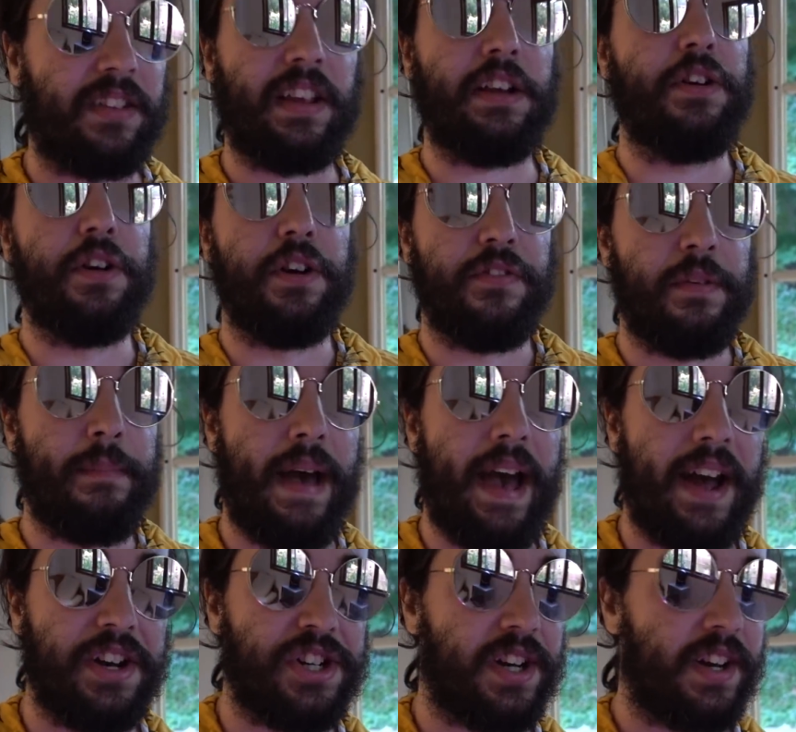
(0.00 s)
I could have
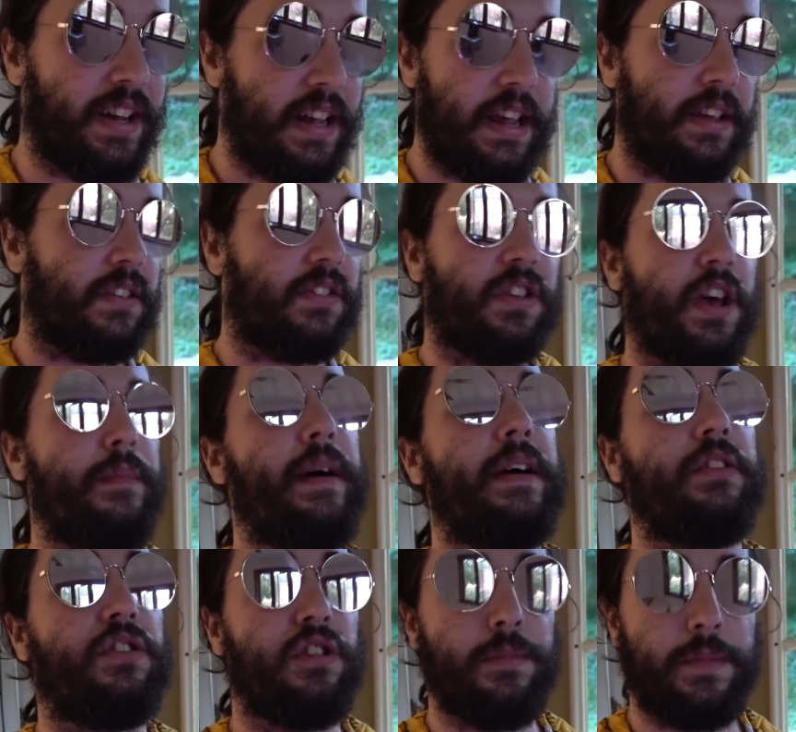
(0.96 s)
imagined. It's come
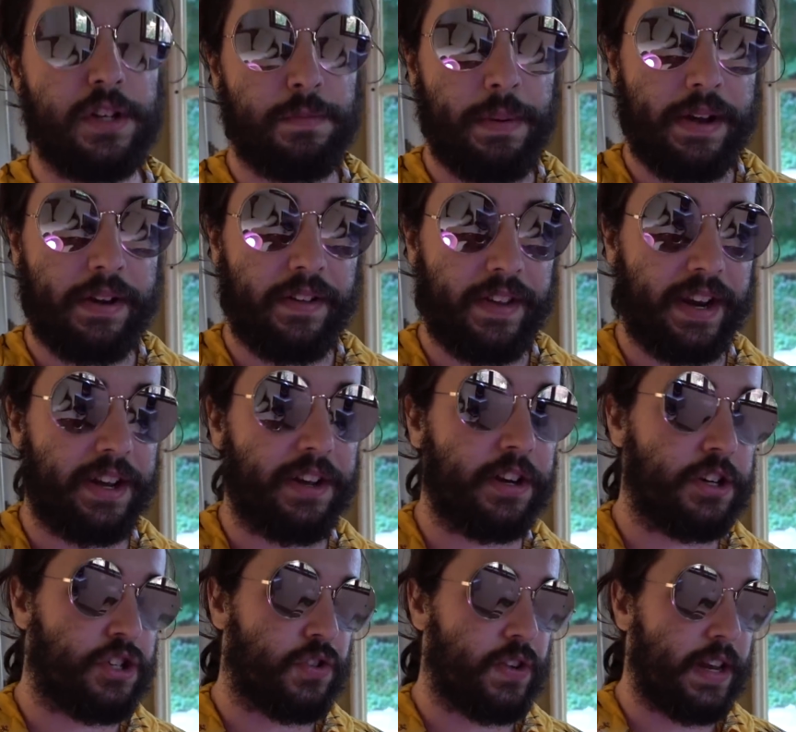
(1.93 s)
out so much better than I could
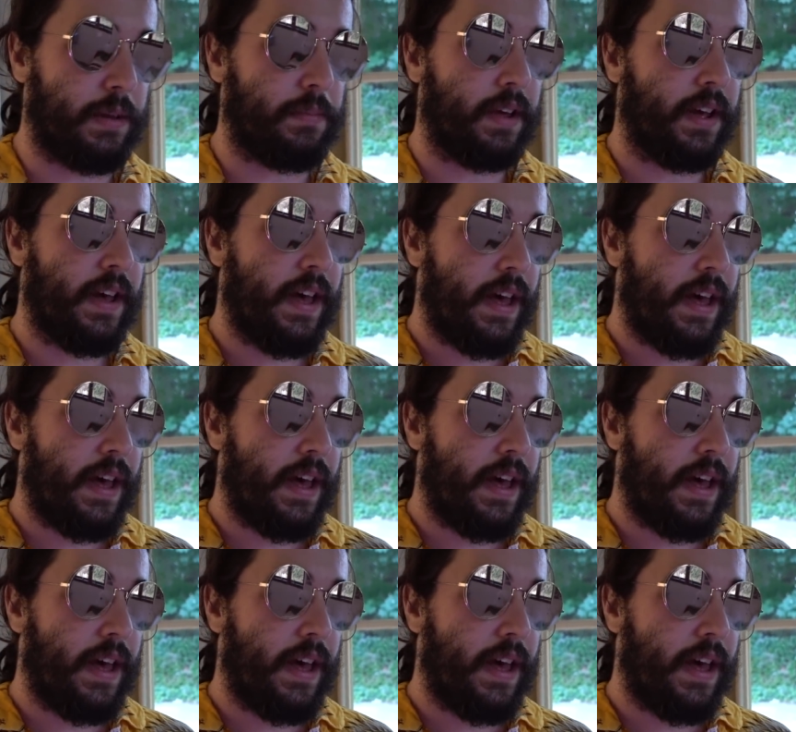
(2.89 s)
have dreamed,